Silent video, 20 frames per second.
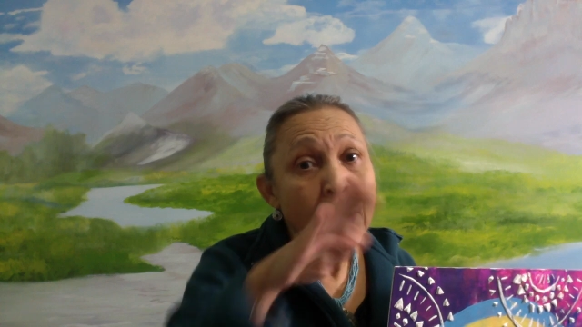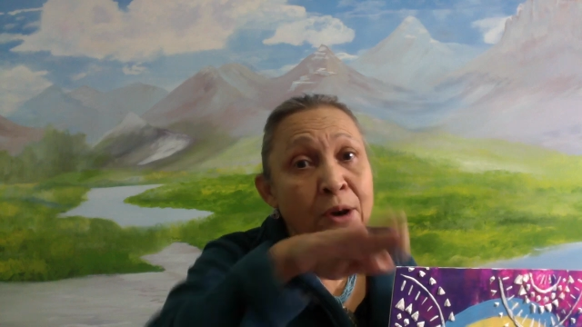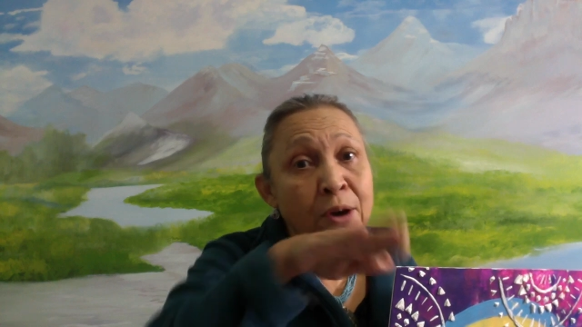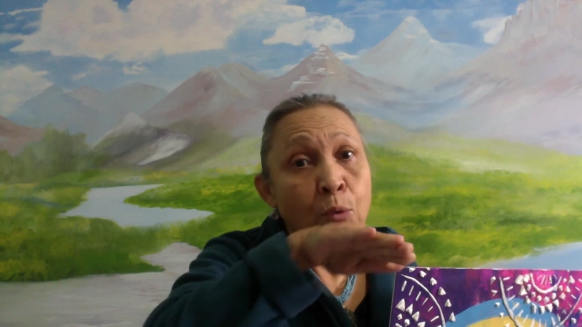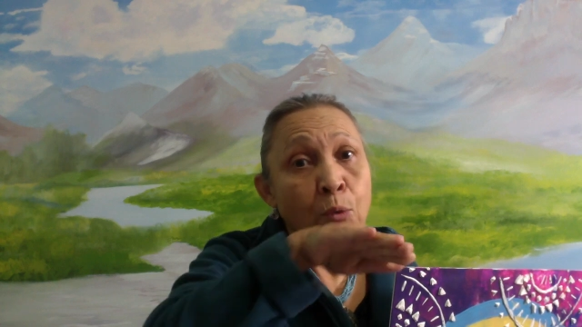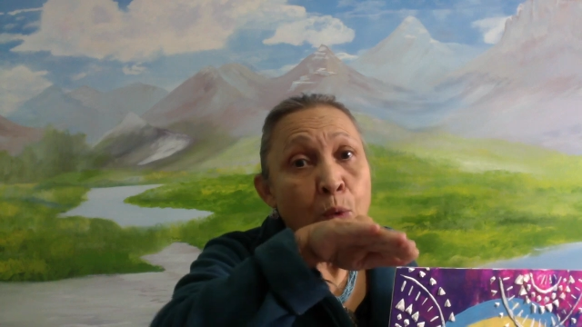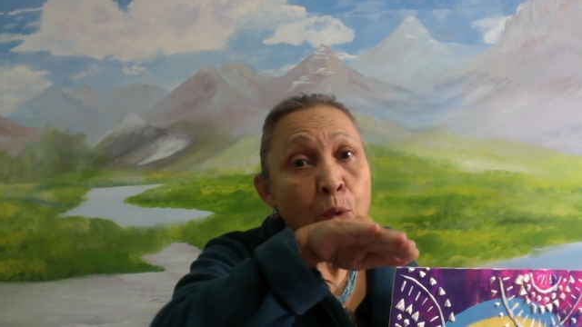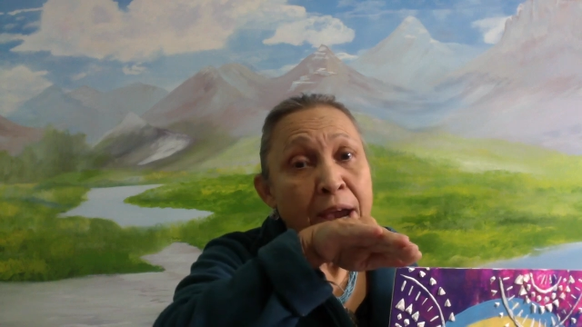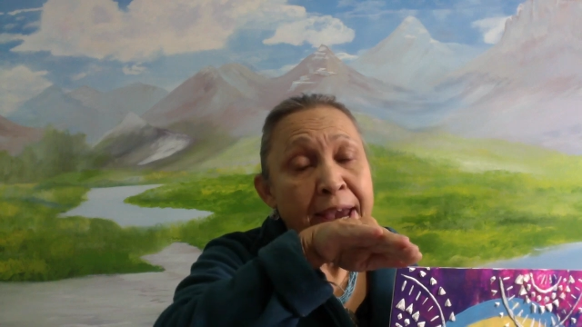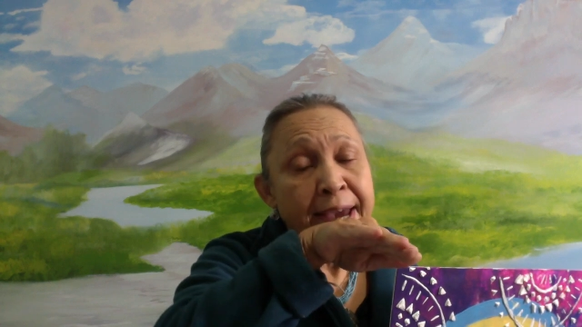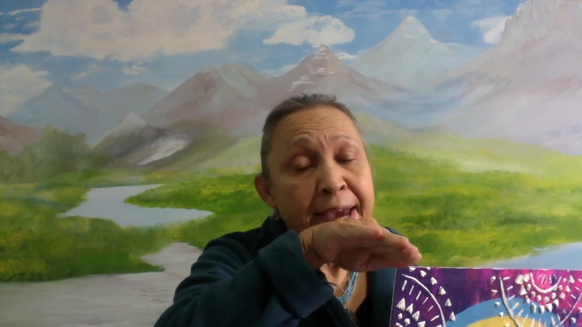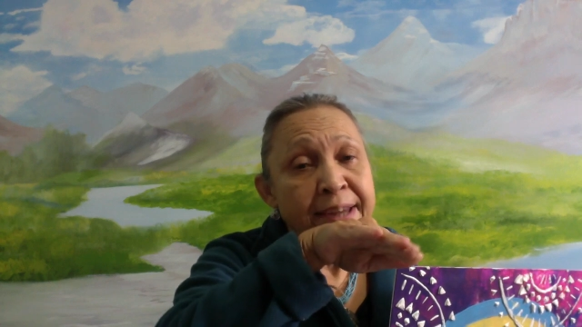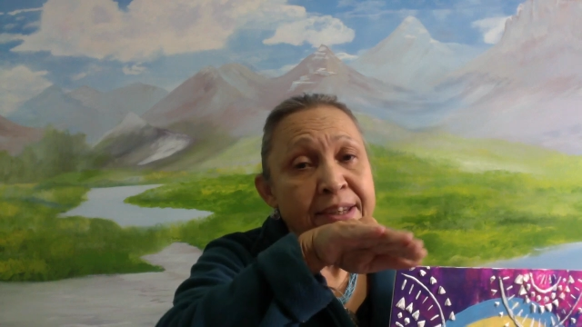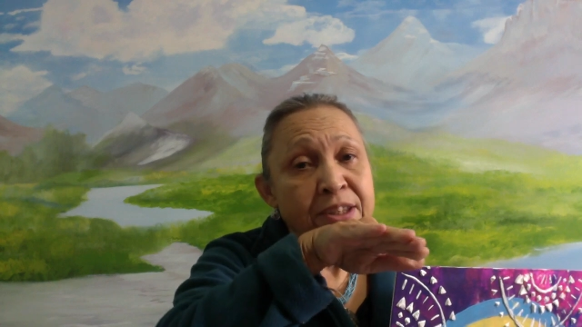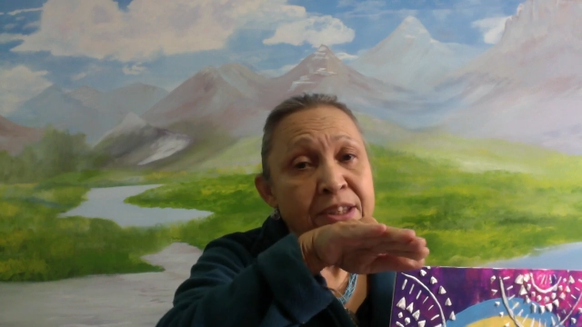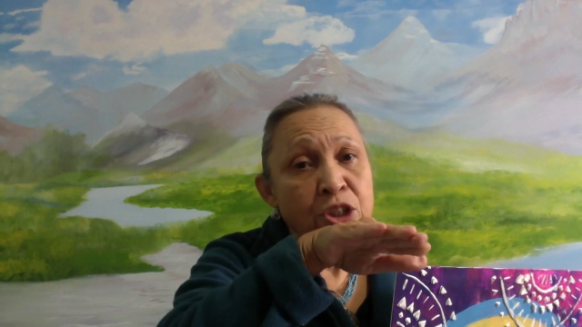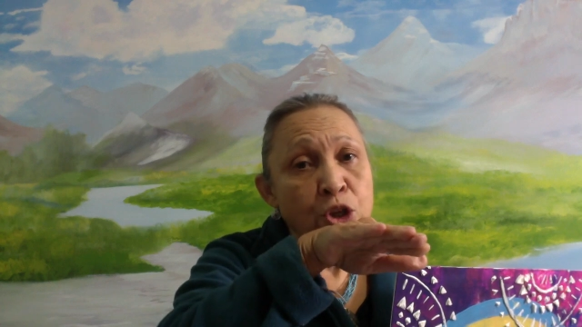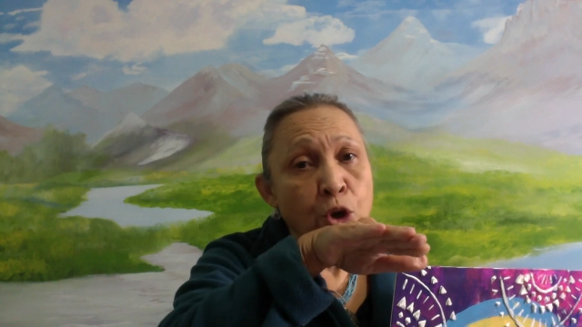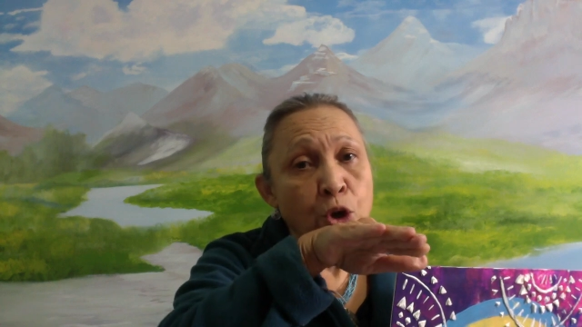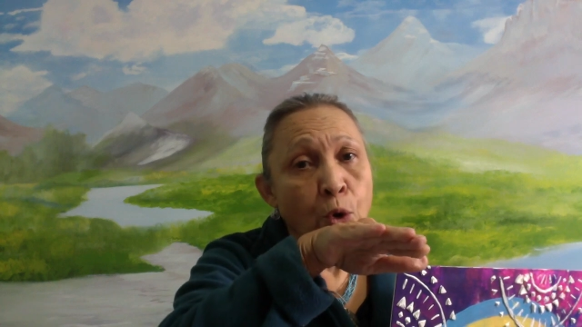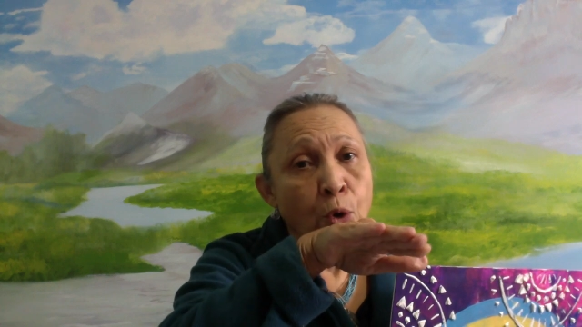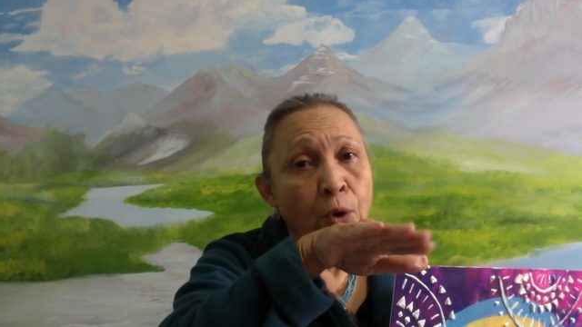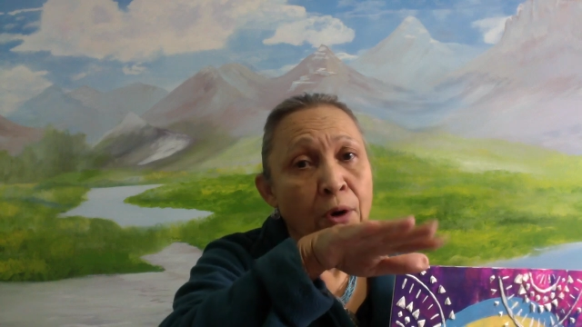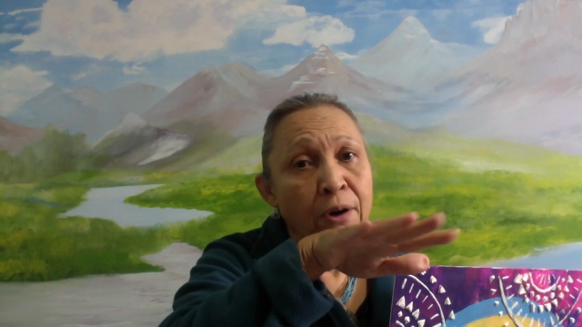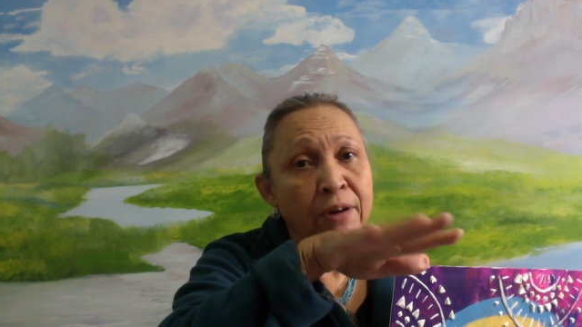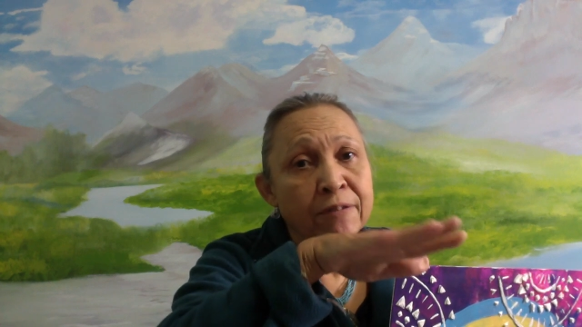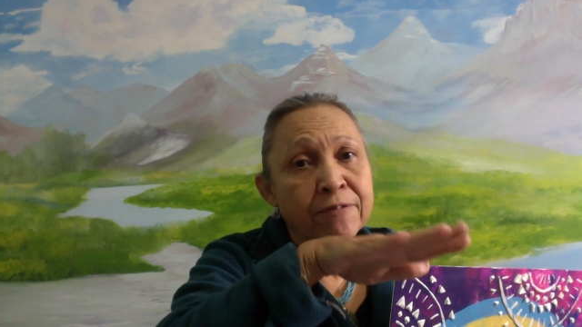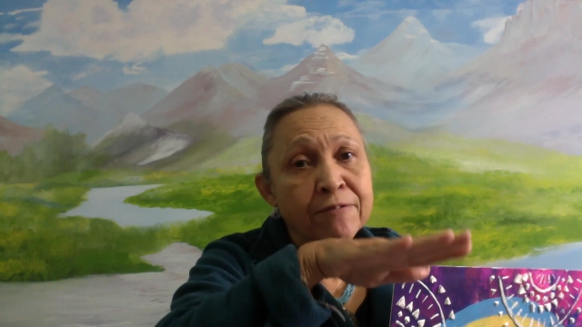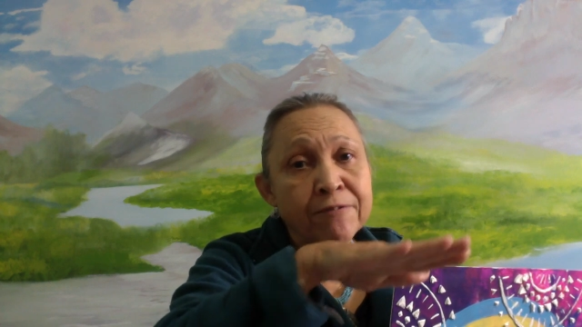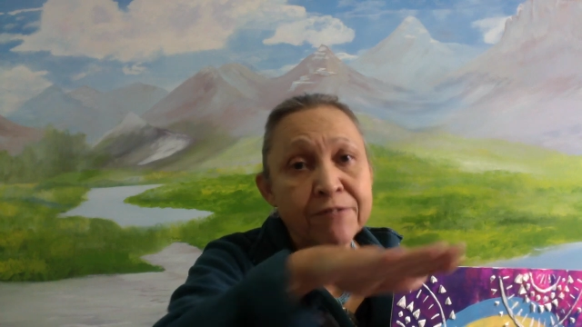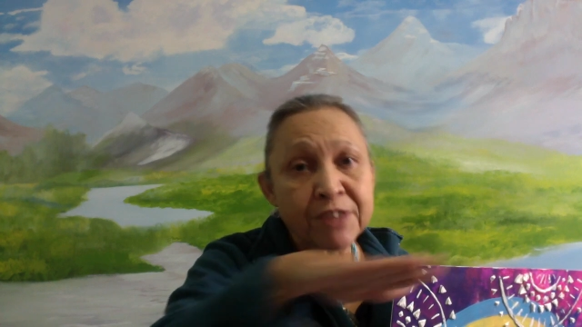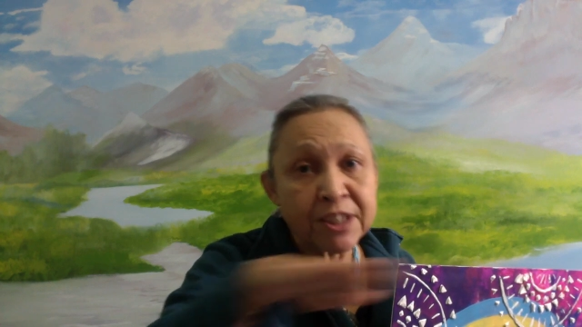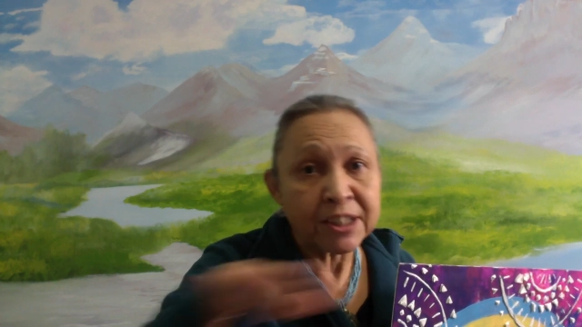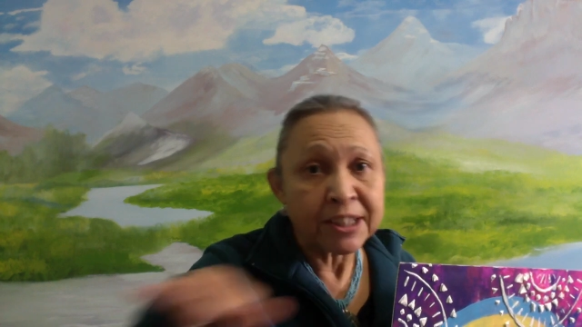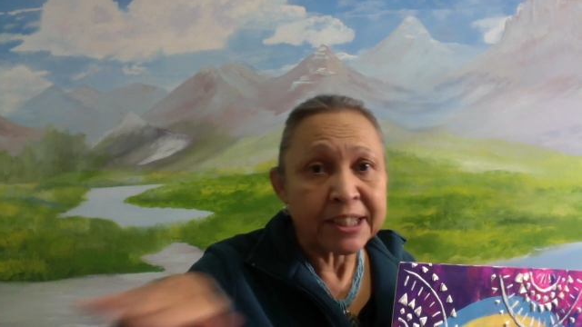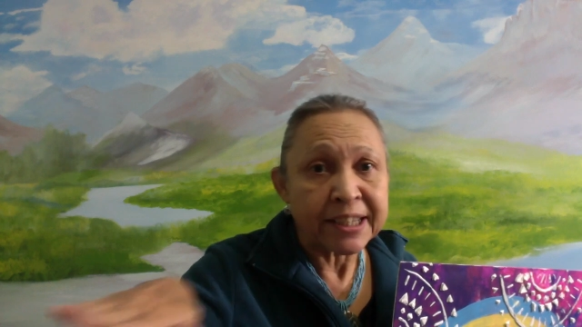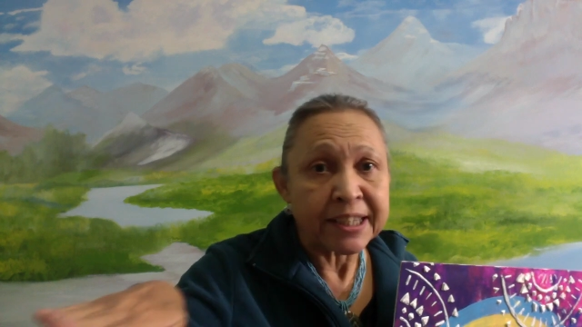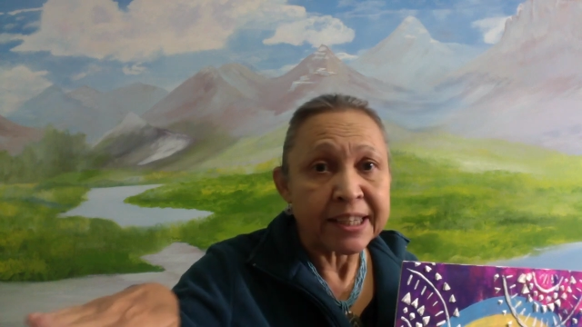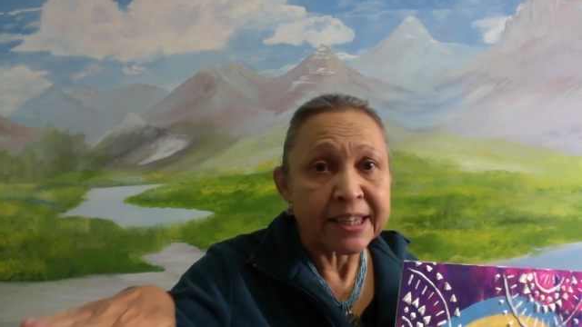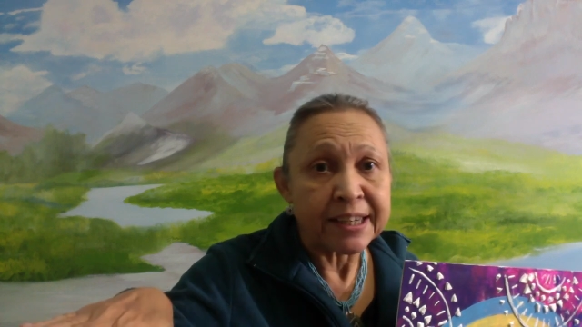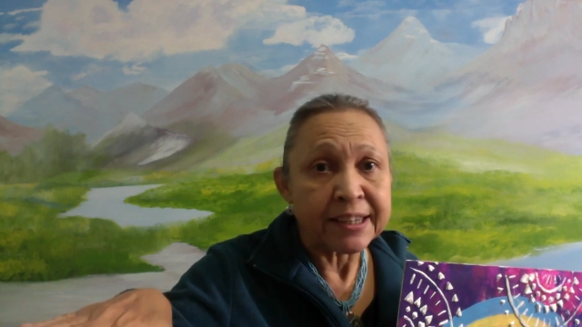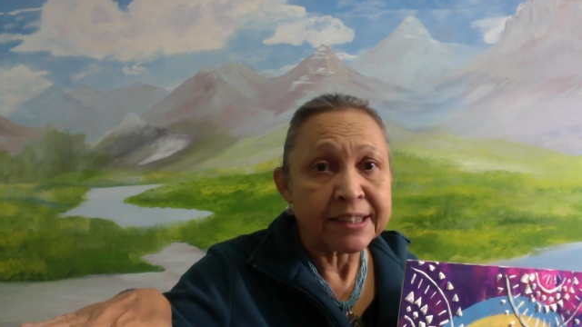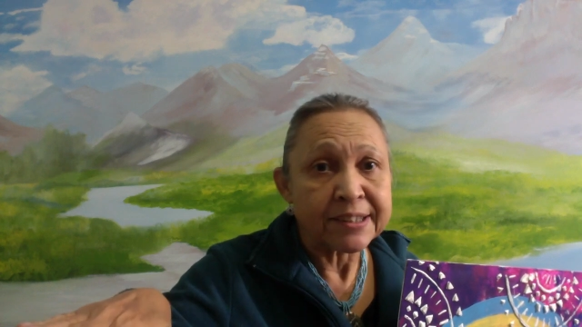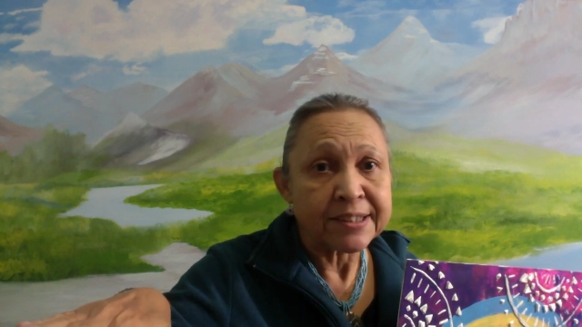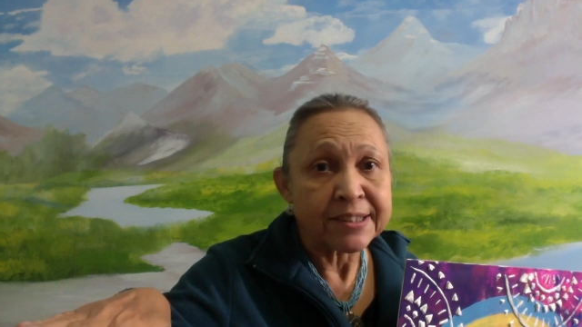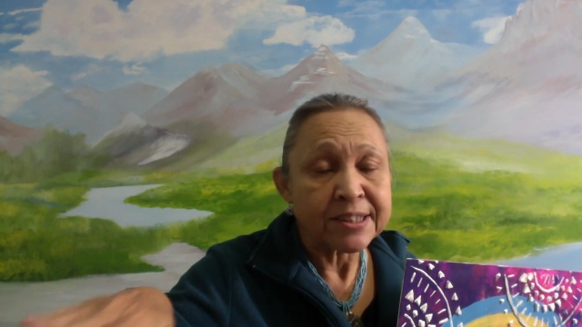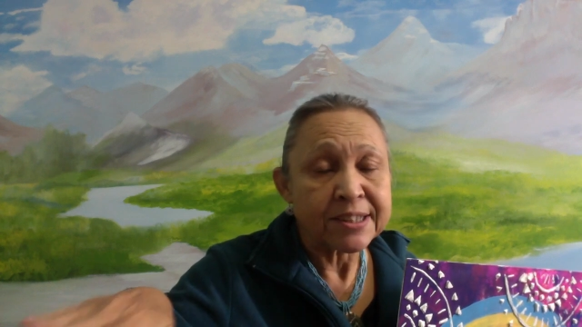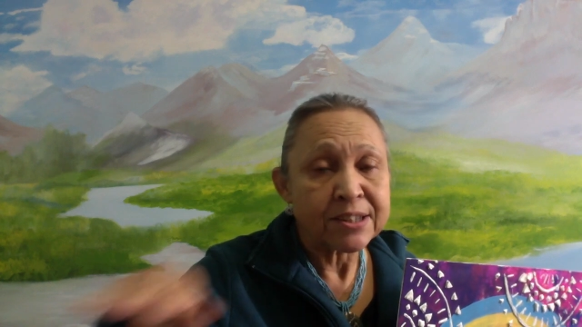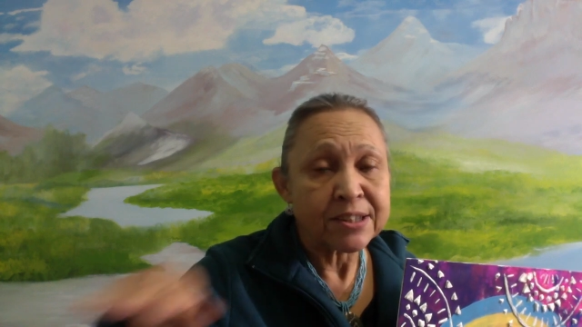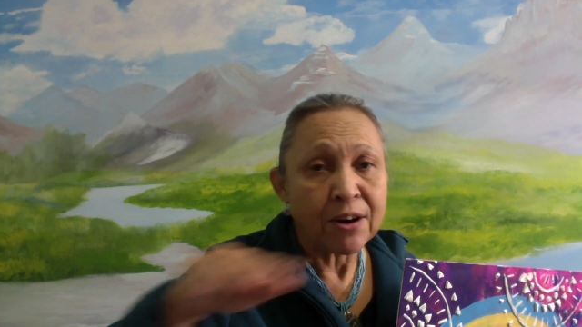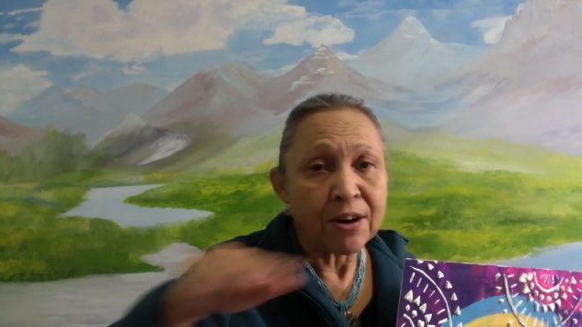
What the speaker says: when you're filling it